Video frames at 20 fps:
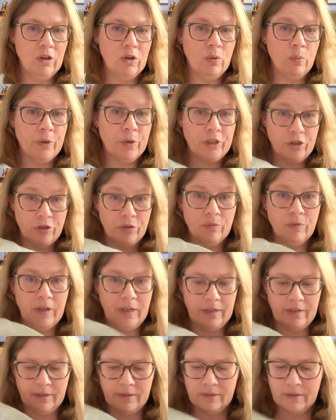Witchelt
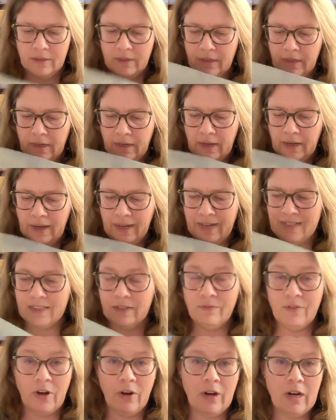linen. It's a
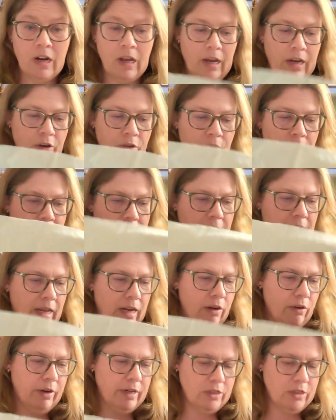very light green colour.